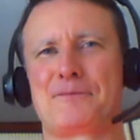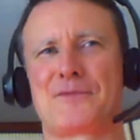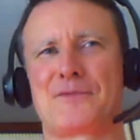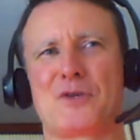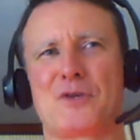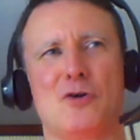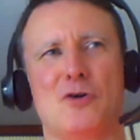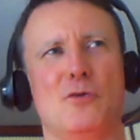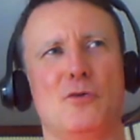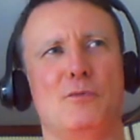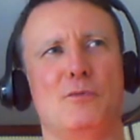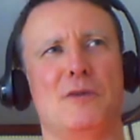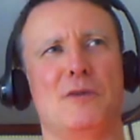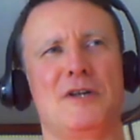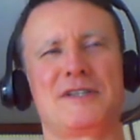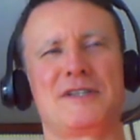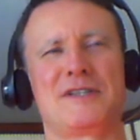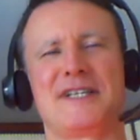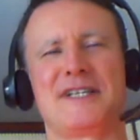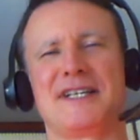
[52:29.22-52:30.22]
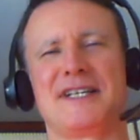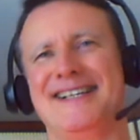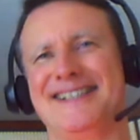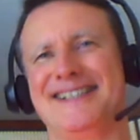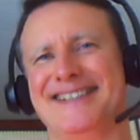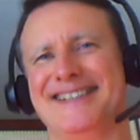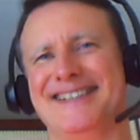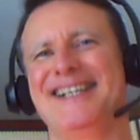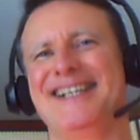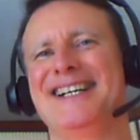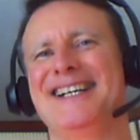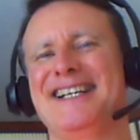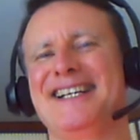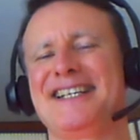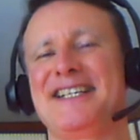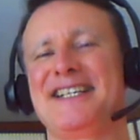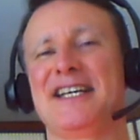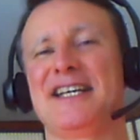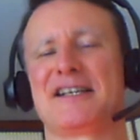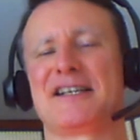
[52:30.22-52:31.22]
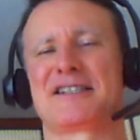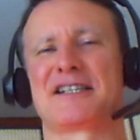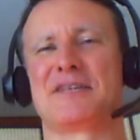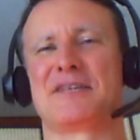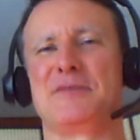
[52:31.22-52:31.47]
Oh, yes.